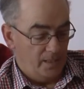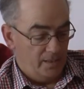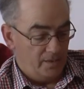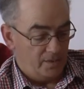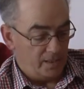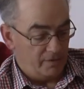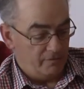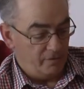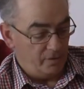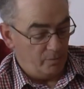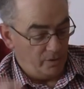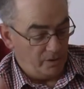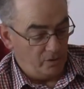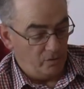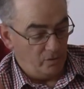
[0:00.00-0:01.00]
Stand firm
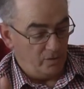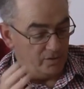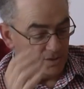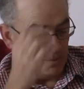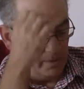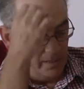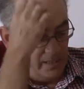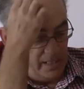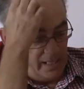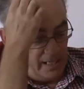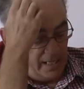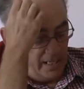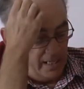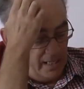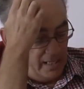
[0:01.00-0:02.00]
when it all goes up in the
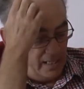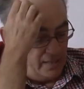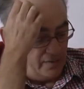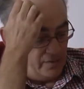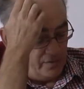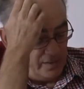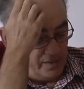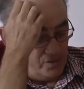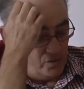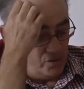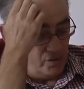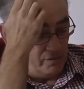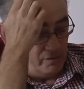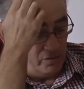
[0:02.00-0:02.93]
air and the things that you've